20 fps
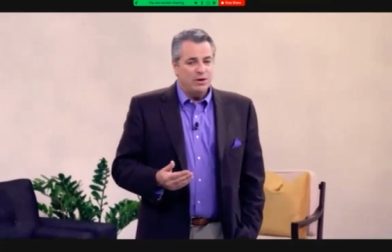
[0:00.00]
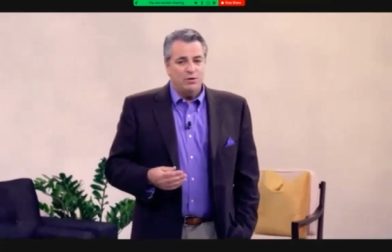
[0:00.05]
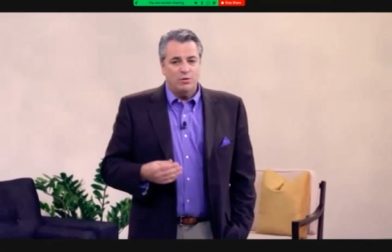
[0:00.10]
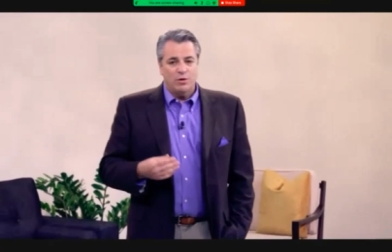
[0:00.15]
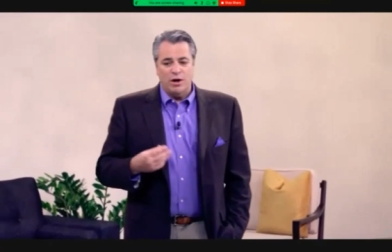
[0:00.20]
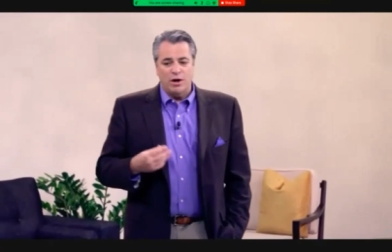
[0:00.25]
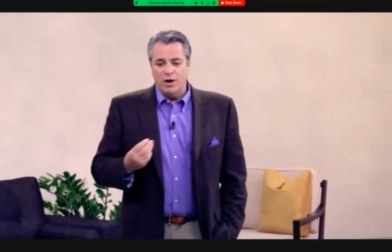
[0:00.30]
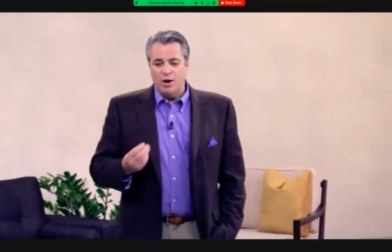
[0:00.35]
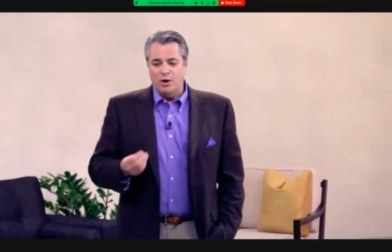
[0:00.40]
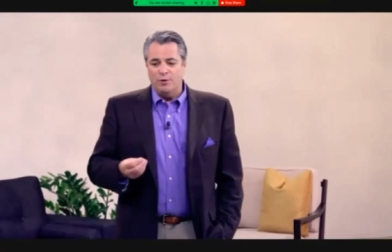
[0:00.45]

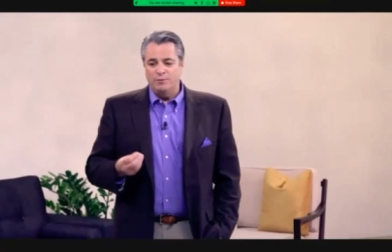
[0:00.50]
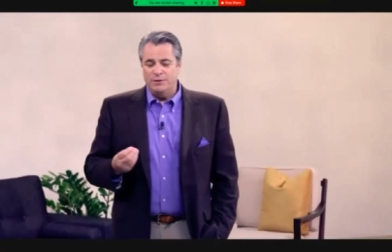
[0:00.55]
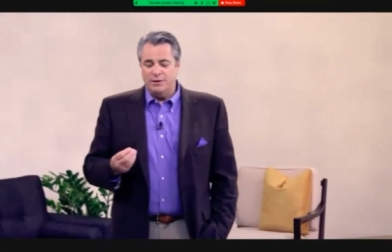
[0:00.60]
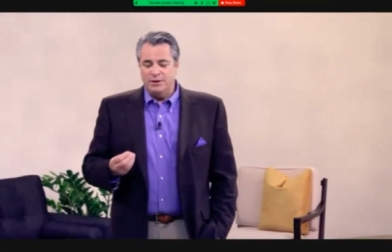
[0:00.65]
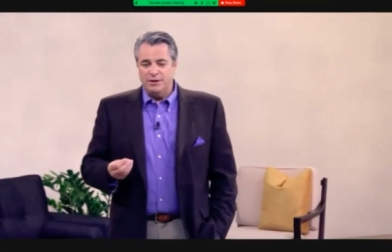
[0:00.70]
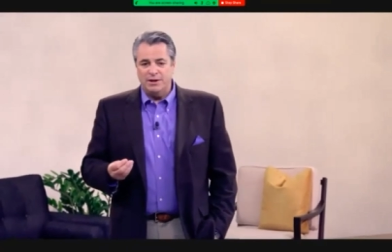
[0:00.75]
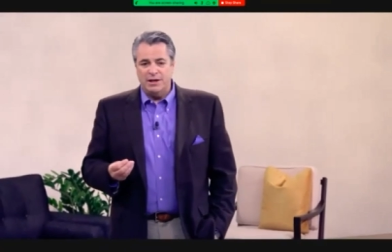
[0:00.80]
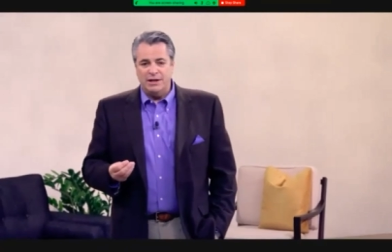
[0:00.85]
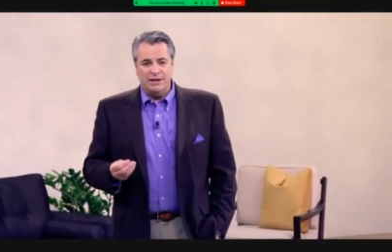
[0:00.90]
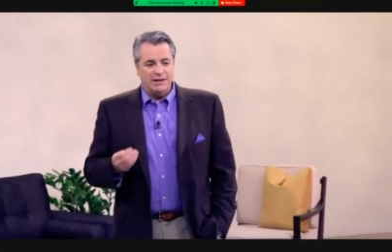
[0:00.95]
where I hope
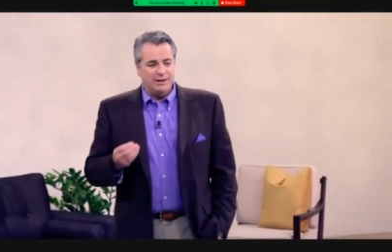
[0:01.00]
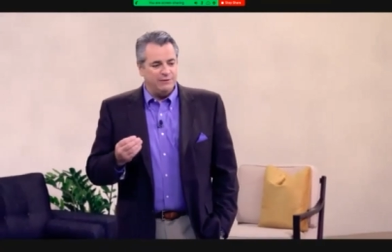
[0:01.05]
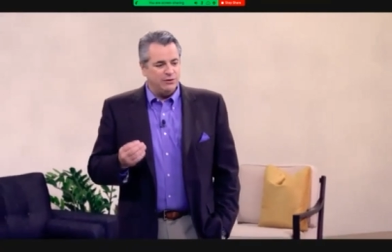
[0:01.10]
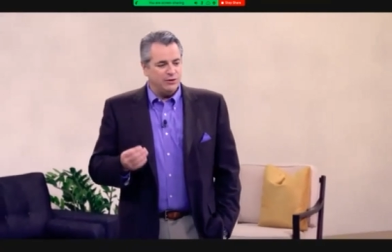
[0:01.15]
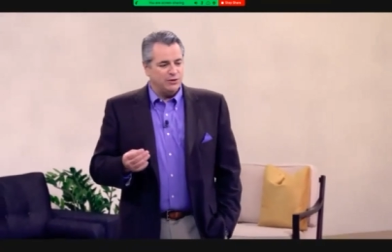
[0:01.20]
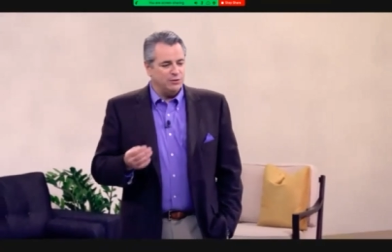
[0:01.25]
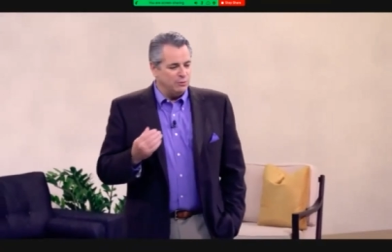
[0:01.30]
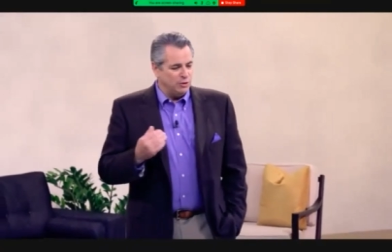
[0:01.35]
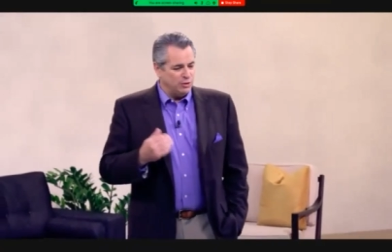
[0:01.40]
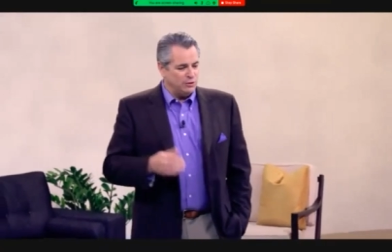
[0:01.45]
to kind of give you
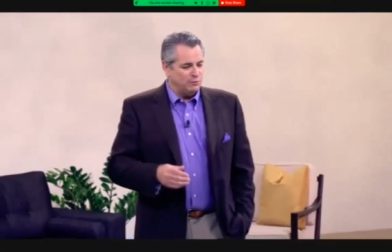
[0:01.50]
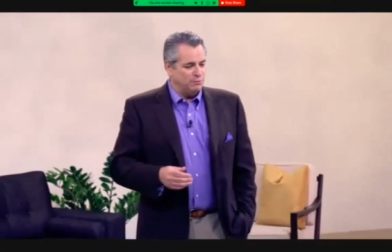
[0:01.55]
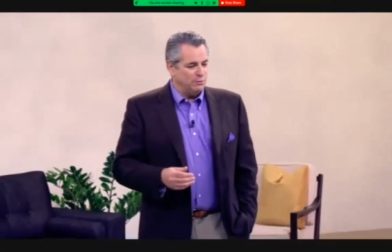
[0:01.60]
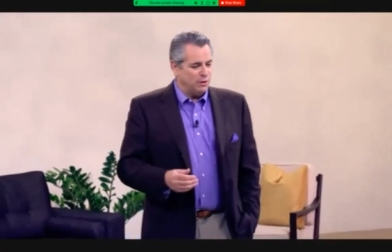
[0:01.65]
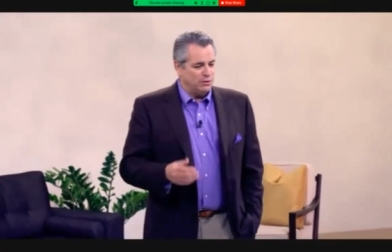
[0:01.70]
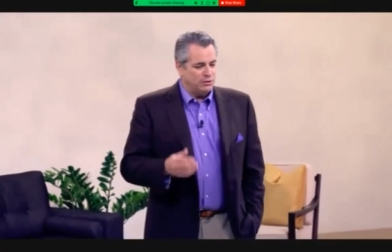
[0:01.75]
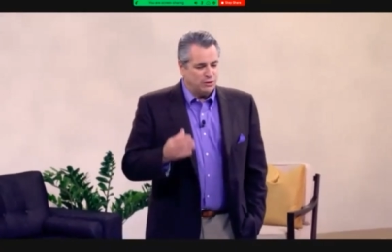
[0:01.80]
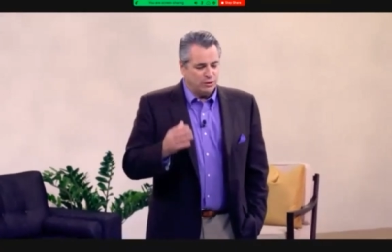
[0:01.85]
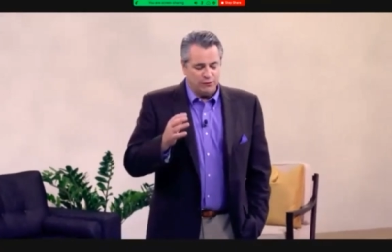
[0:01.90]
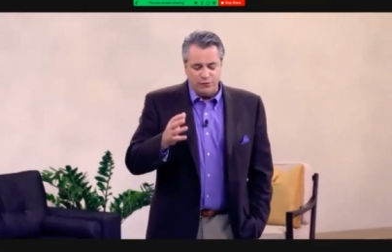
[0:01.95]
some nuts and
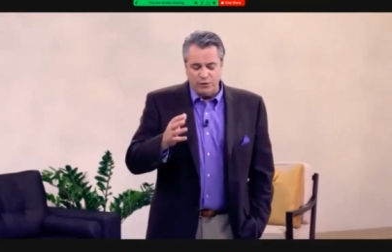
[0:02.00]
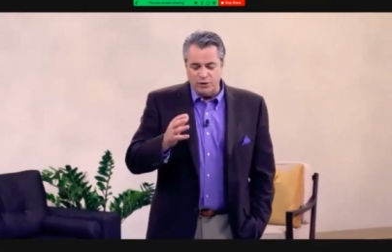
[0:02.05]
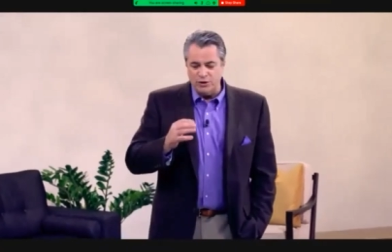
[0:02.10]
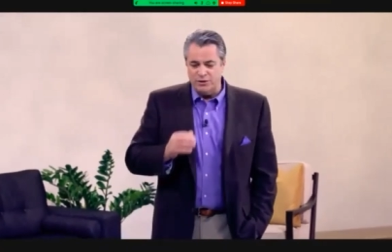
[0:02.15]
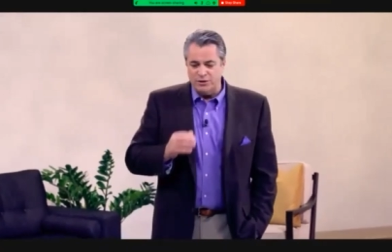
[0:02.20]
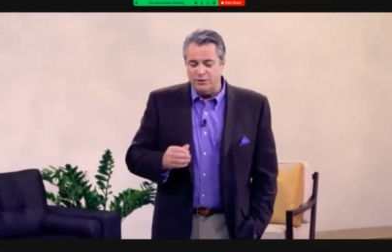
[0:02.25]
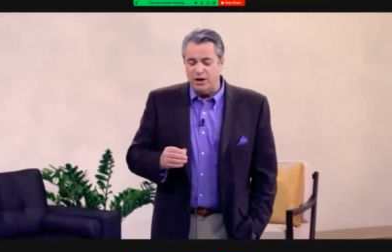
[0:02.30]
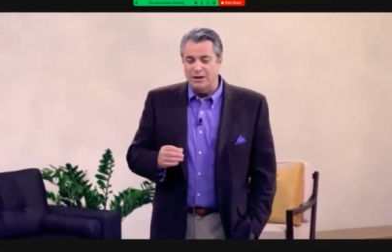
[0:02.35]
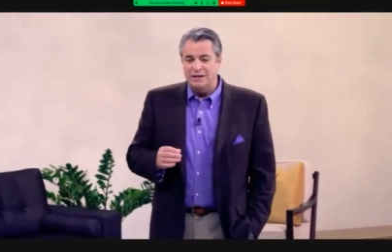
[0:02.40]
bolts. So first of